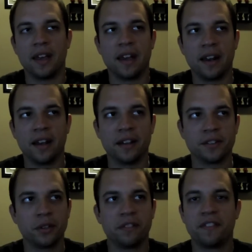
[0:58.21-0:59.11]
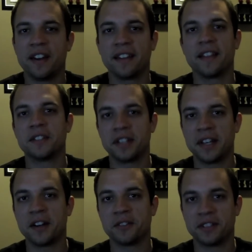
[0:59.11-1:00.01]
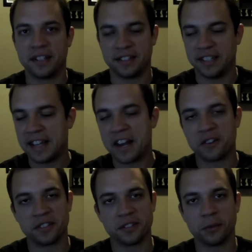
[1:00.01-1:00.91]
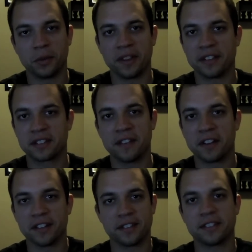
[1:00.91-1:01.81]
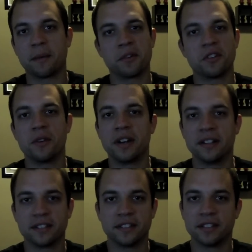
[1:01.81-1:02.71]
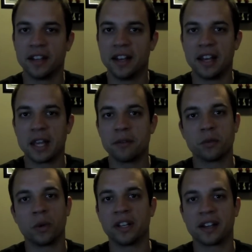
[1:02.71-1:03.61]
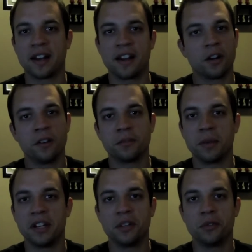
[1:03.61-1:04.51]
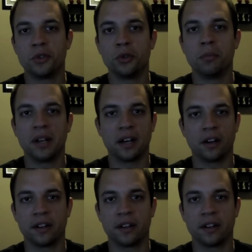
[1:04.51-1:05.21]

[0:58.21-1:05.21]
And uh, it's only fitting that Seananners, Seananners is the one that's giving us this opportunity since he was the one that kind of introduced me to YouTube on